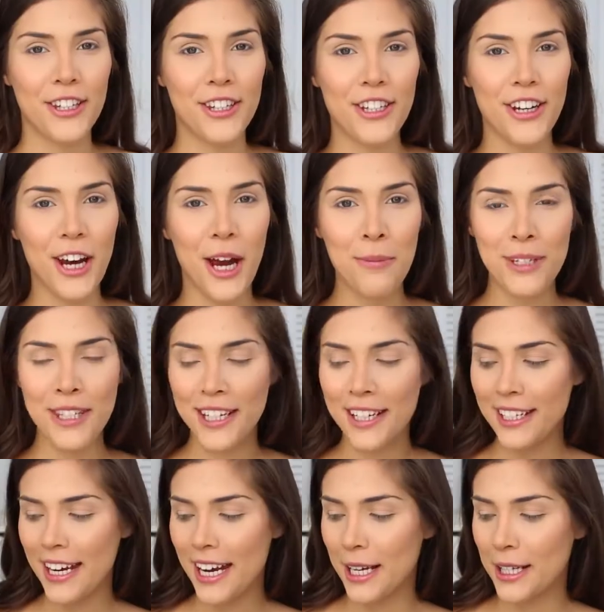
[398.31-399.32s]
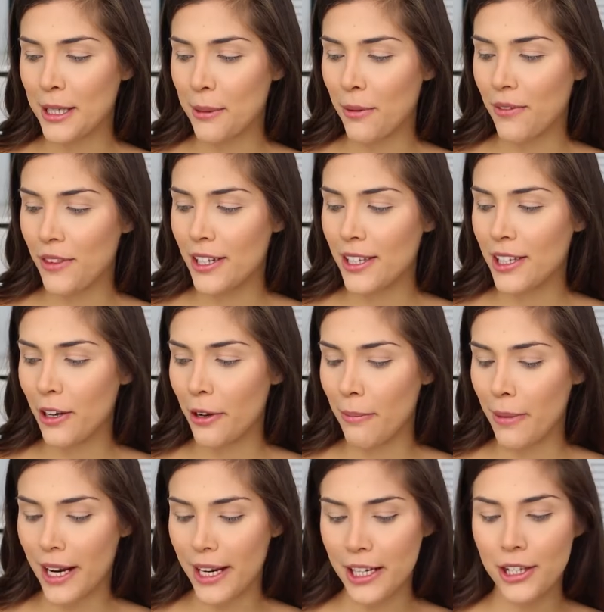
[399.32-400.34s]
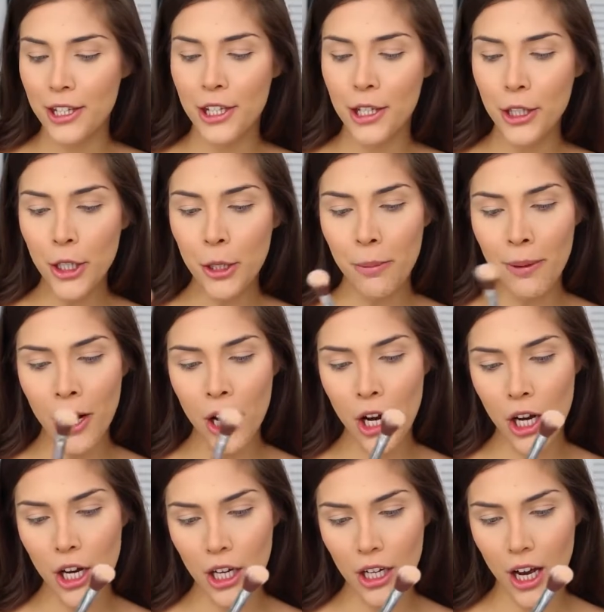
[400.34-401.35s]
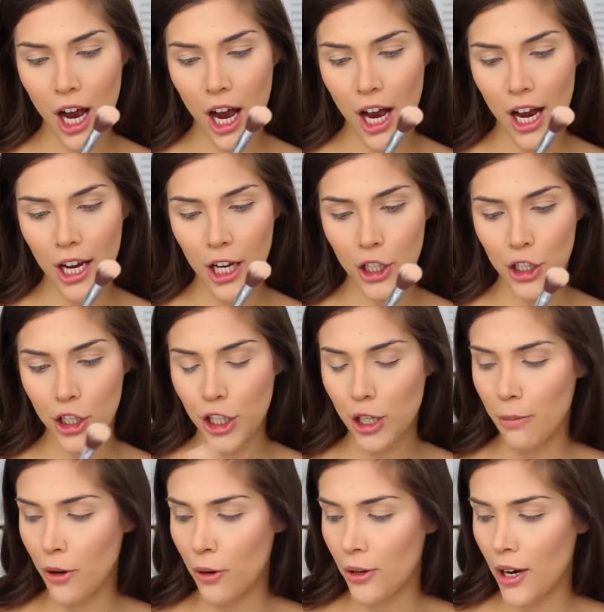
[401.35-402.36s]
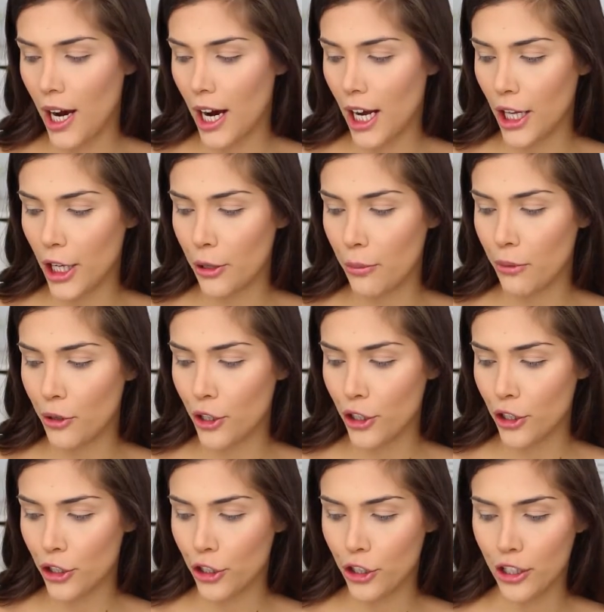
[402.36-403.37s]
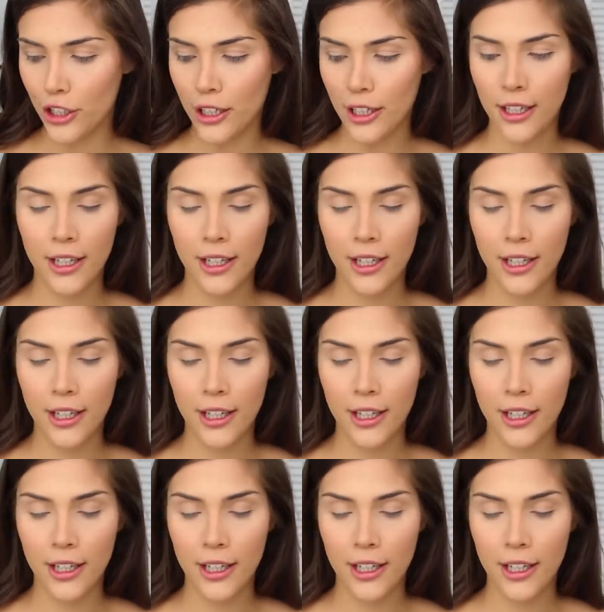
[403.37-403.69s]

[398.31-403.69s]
So I'm just going to take some of this on my Sigma high cheekbone highlighter brush